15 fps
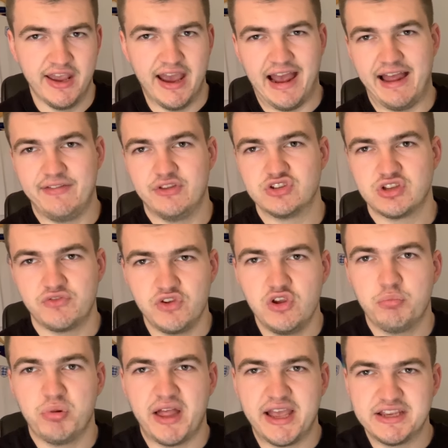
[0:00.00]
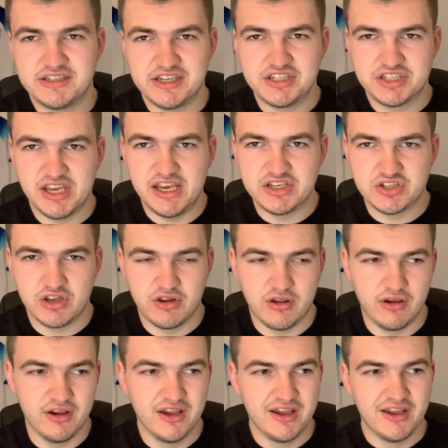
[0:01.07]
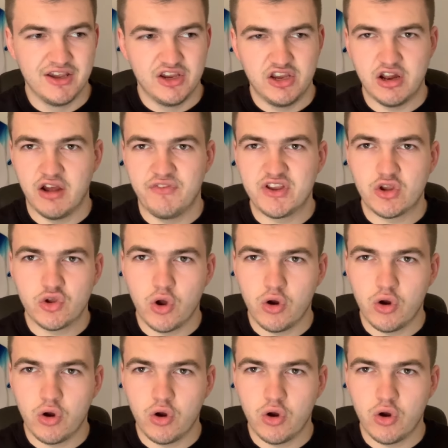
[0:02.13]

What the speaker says: And there's a few players this season, and I think of Cole